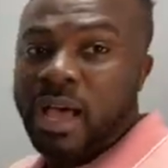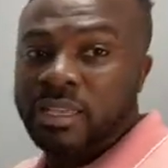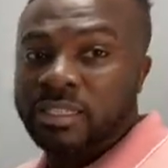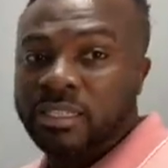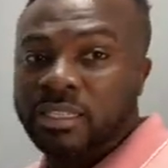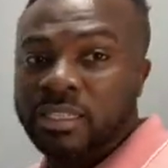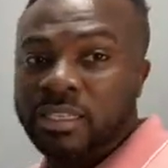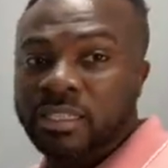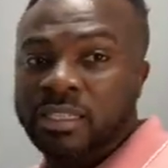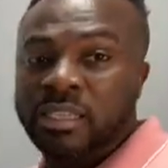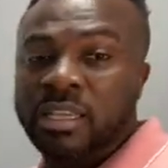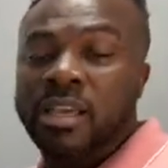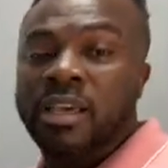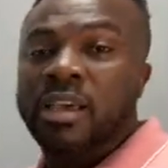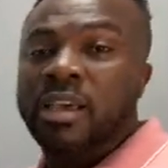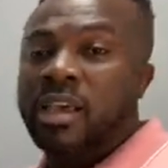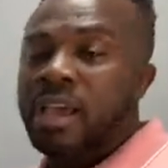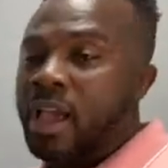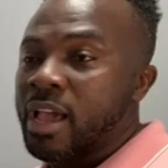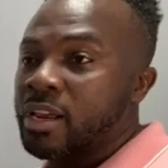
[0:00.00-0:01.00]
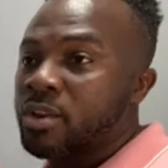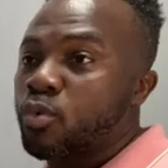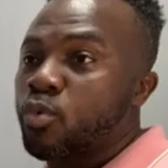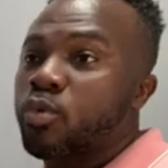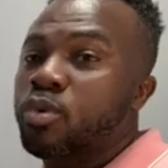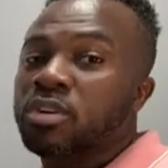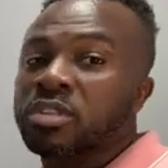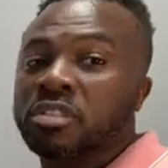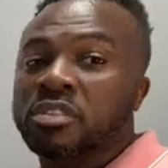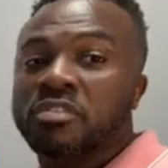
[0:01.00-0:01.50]
asset, and he
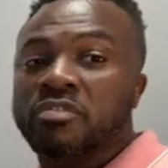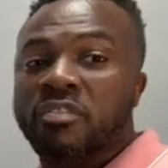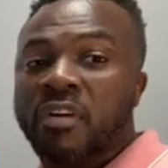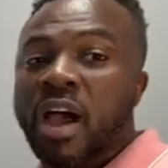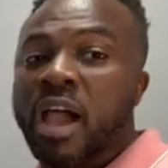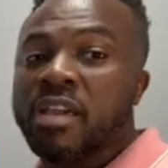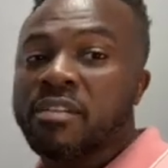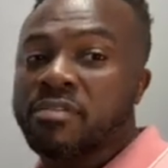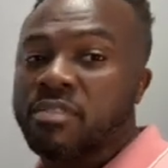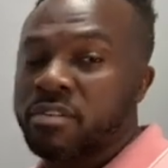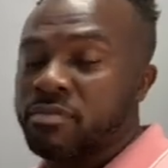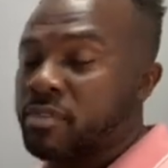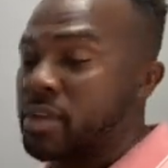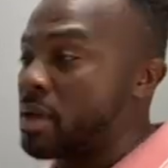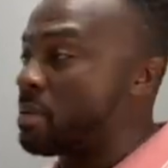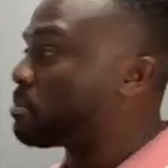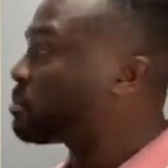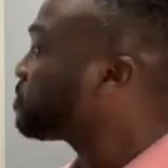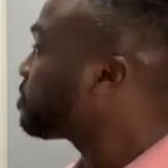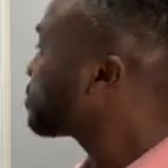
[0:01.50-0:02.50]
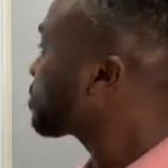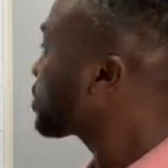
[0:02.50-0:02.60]
wants five of them